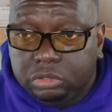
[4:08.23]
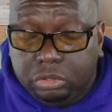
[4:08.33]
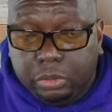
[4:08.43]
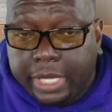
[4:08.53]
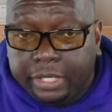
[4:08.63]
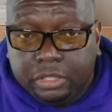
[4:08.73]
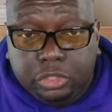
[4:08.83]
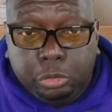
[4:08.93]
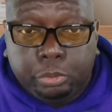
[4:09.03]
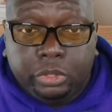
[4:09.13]
you got
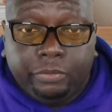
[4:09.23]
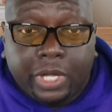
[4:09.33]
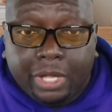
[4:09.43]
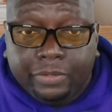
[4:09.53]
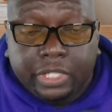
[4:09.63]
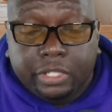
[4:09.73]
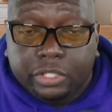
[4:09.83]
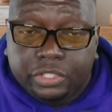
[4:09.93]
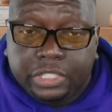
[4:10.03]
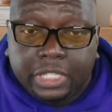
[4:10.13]
2.5
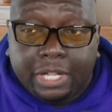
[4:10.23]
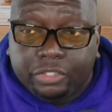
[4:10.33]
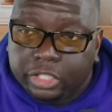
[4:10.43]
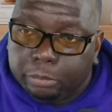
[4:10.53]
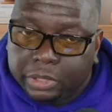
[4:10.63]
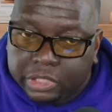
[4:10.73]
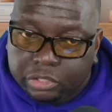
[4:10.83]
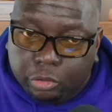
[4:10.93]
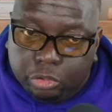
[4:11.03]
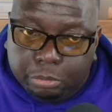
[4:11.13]
gigahertz still out there because
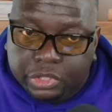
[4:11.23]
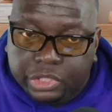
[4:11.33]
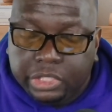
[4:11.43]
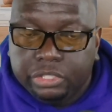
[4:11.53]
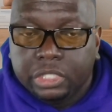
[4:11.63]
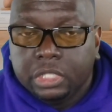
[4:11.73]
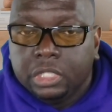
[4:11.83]
of older machines.